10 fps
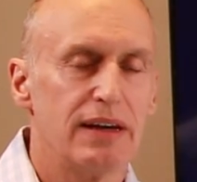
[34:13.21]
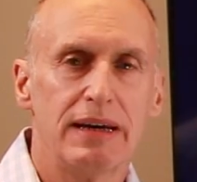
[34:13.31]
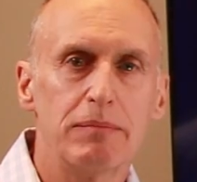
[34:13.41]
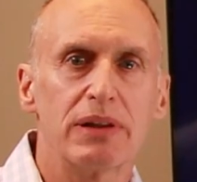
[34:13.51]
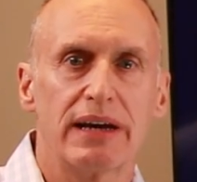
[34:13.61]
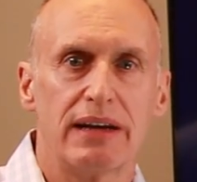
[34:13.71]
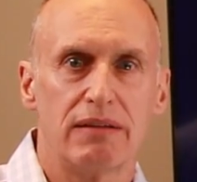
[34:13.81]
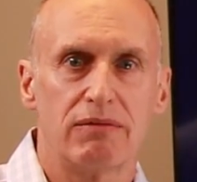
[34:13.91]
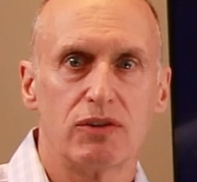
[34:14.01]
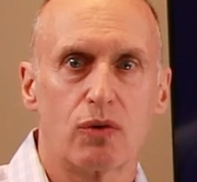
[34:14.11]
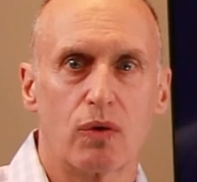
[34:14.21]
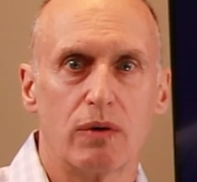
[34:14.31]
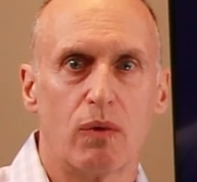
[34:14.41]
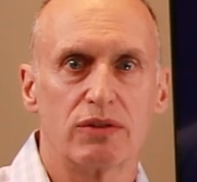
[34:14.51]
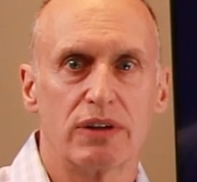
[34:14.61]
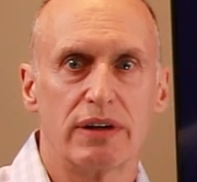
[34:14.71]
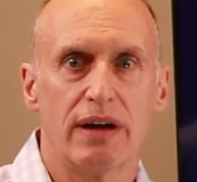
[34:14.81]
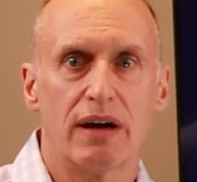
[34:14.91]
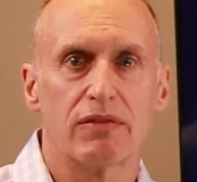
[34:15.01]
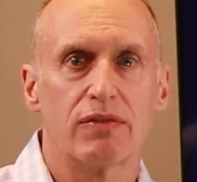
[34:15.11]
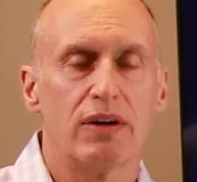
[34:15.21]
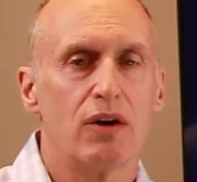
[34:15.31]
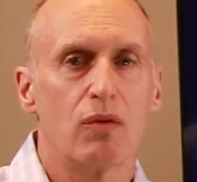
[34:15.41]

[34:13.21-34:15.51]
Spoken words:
implant inventory wasn't enough,